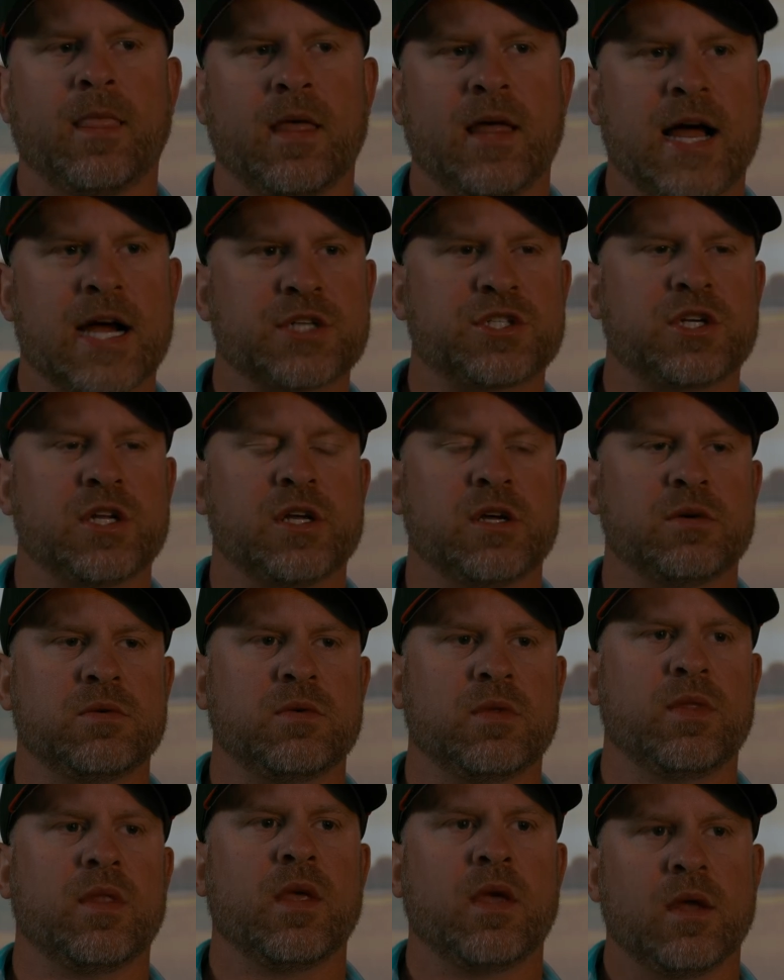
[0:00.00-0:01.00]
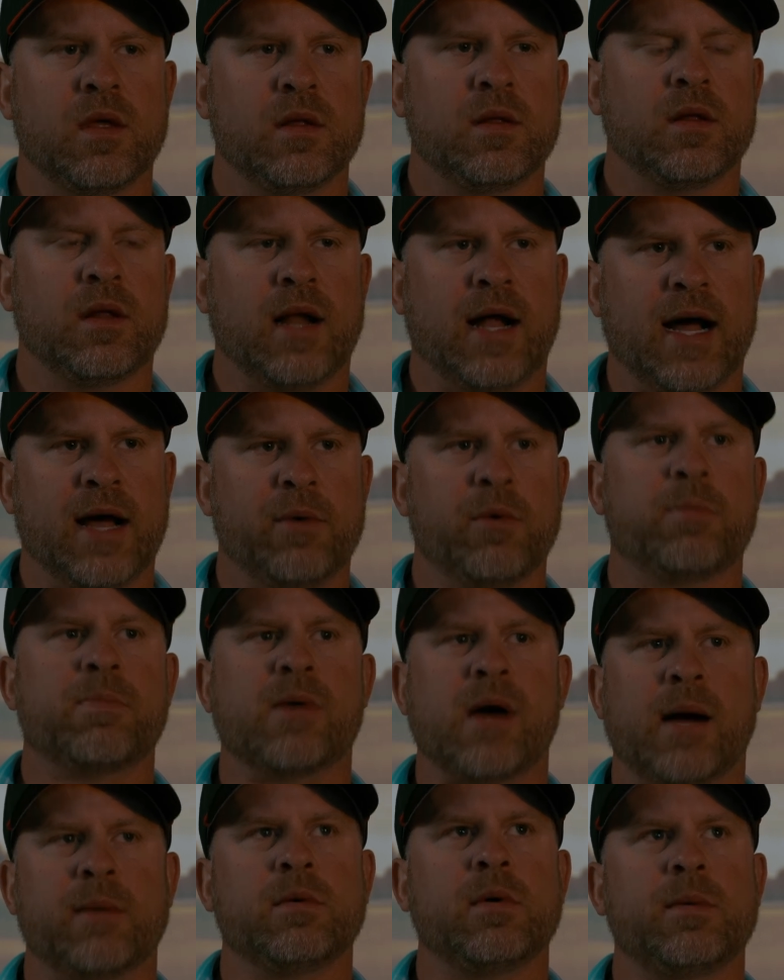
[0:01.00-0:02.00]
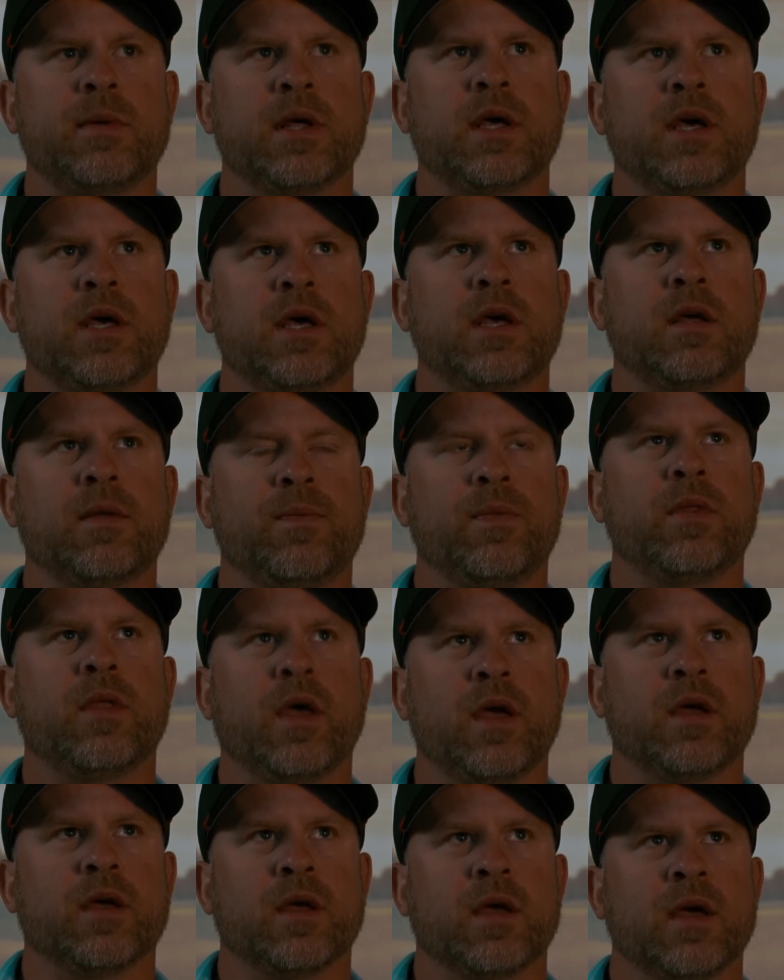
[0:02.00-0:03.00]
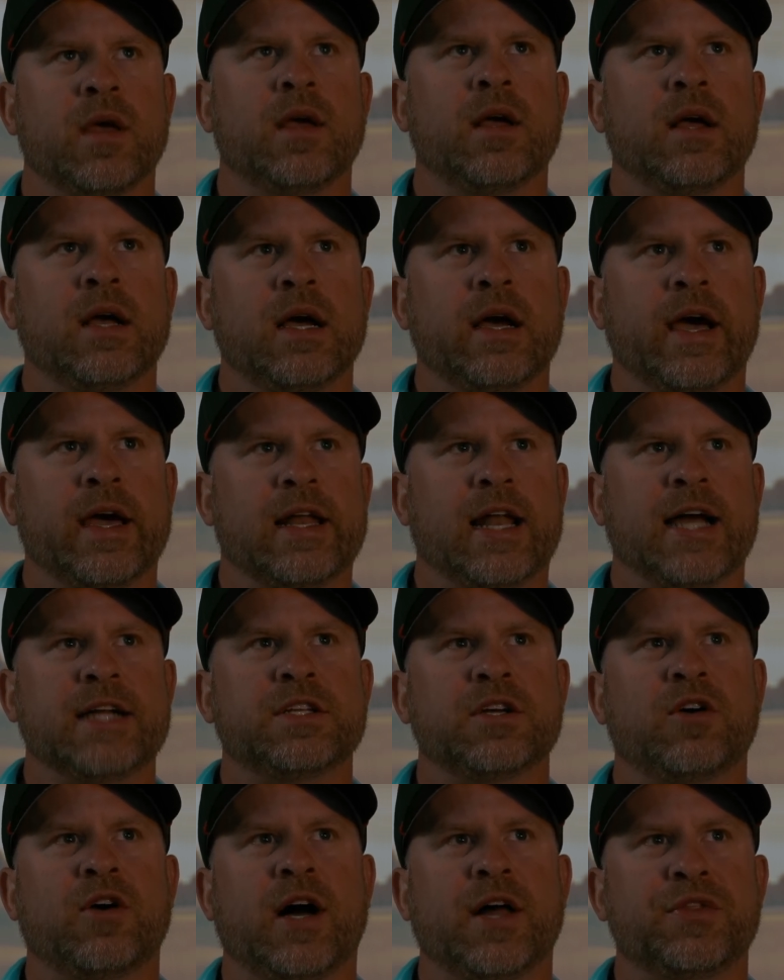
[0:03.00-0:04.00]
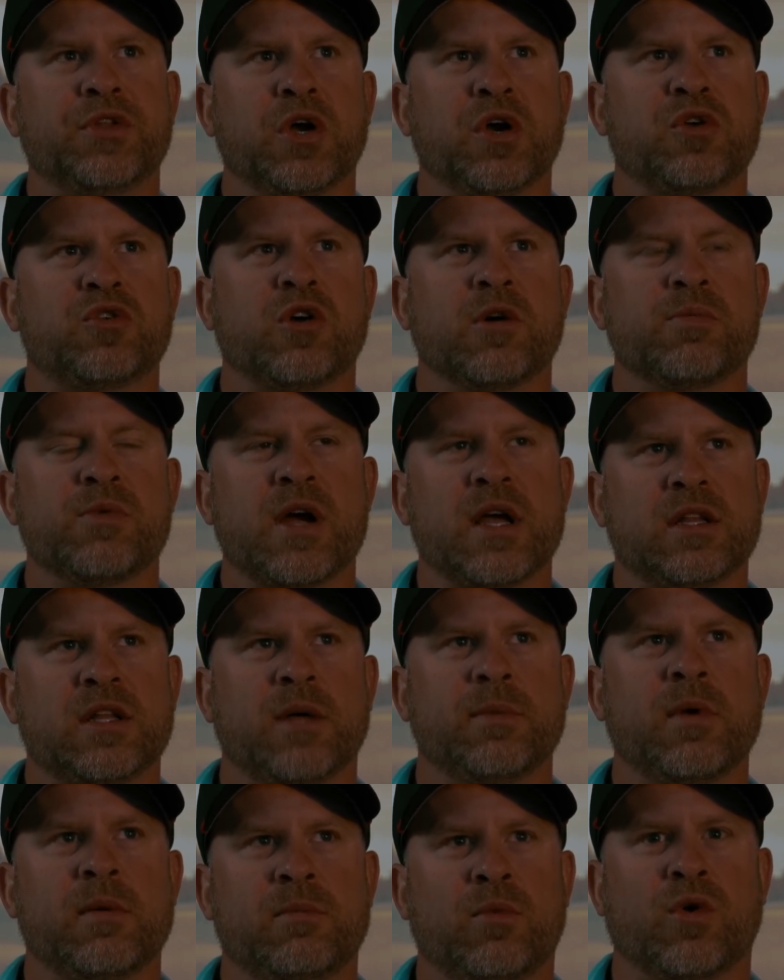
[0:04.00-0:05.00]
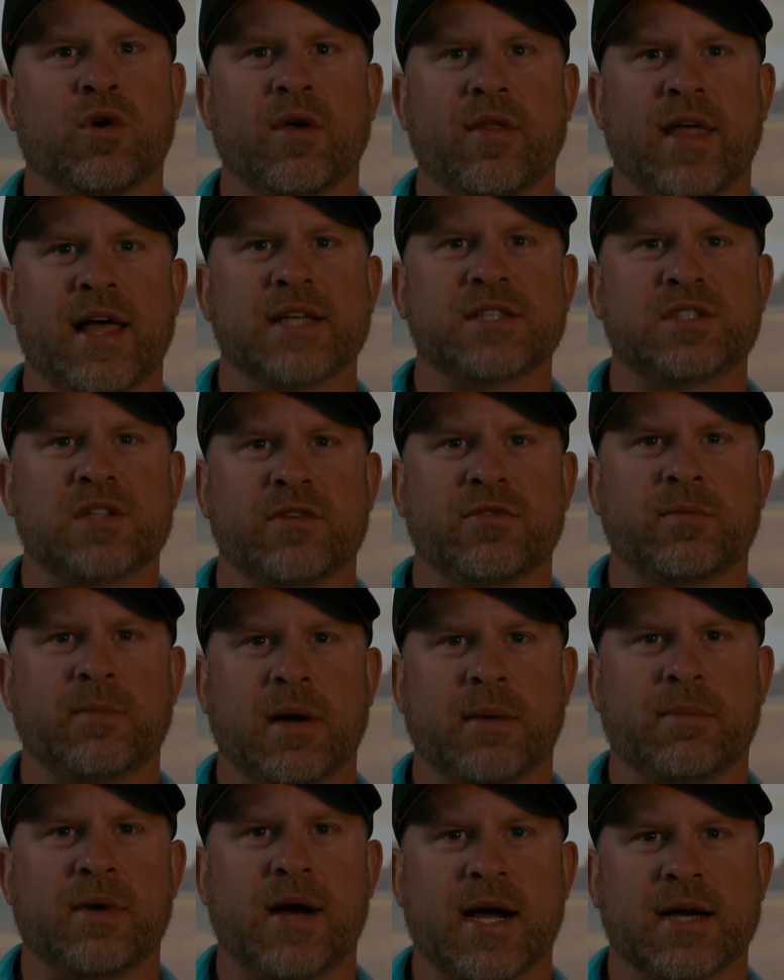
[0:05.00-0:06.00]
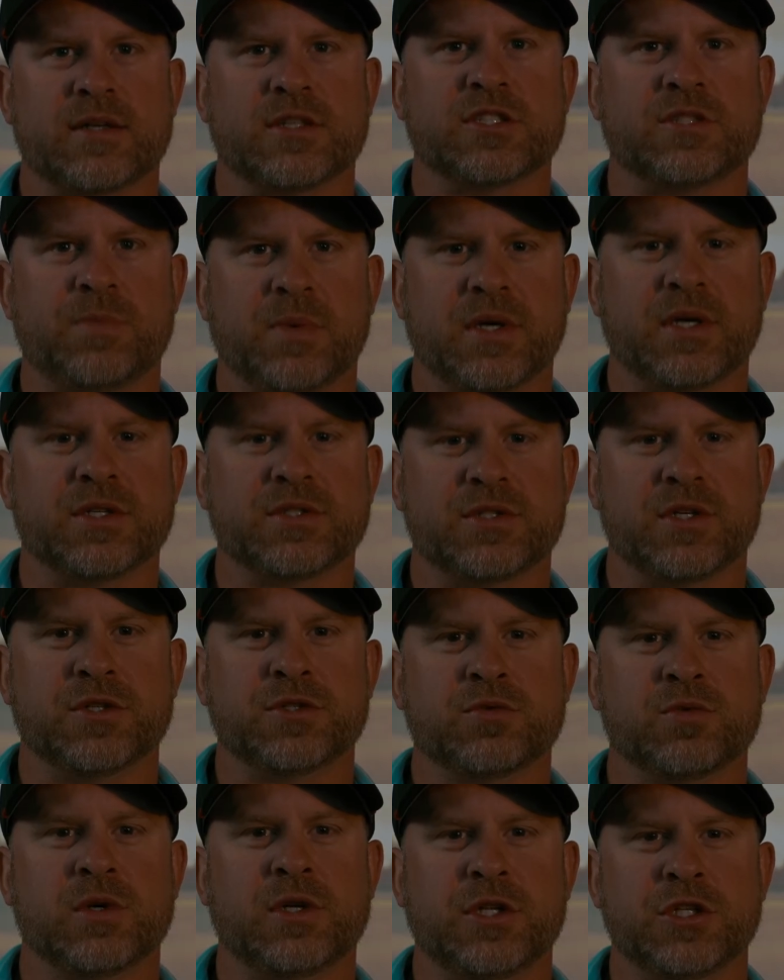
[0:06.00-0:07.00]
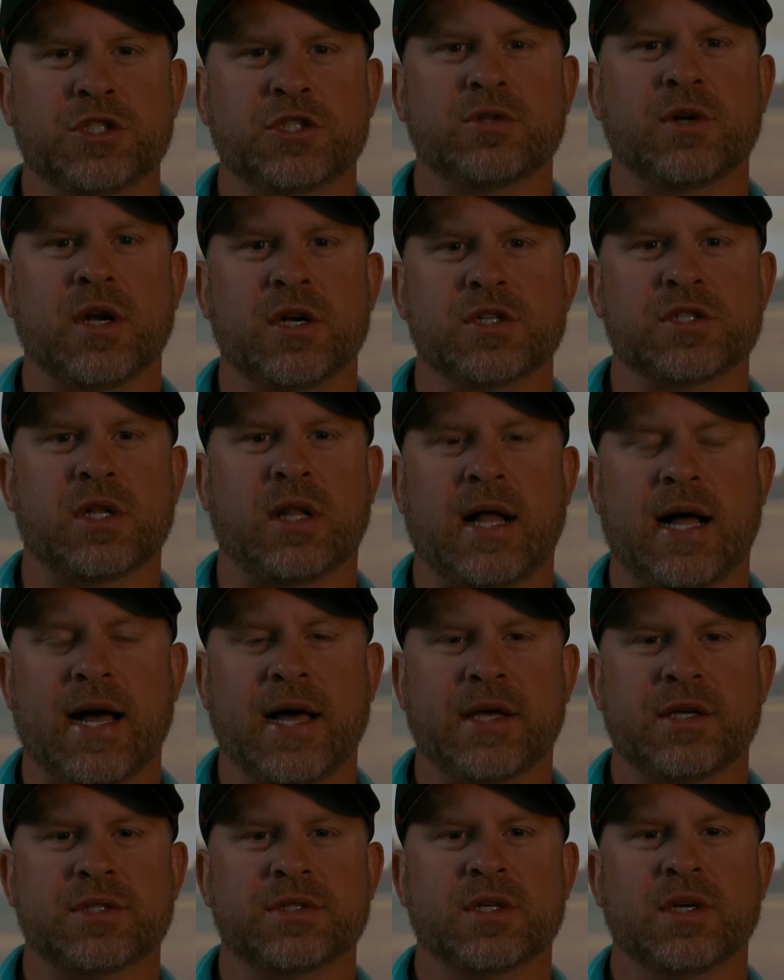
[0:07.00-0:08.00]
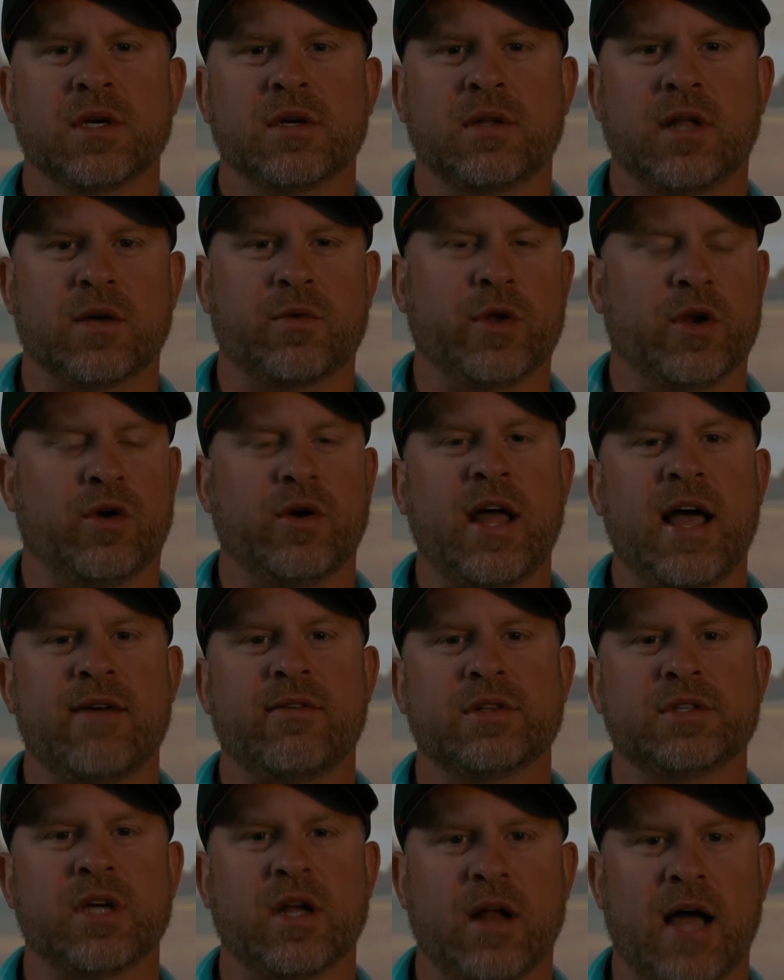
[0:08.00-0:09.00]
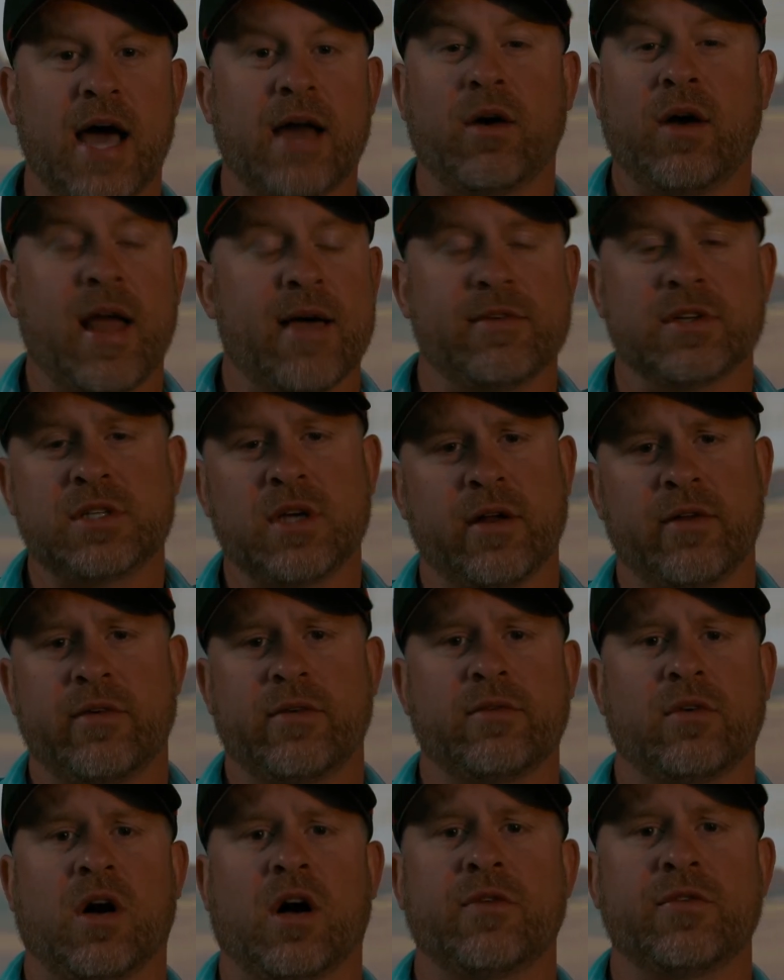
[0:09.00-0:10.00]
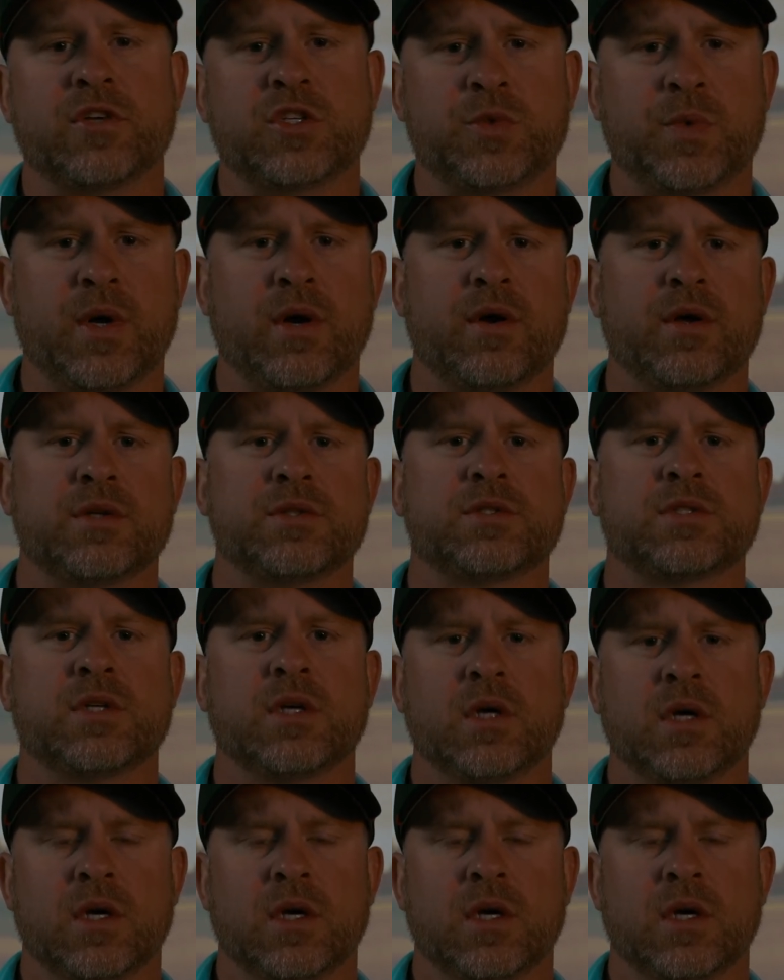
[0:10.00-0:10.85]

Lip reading: Actually, I would probably, I'd like to go out there and incorporate a little bit more of that stuff in my practice because those really strange lies, like I don't have a ton of golf experience.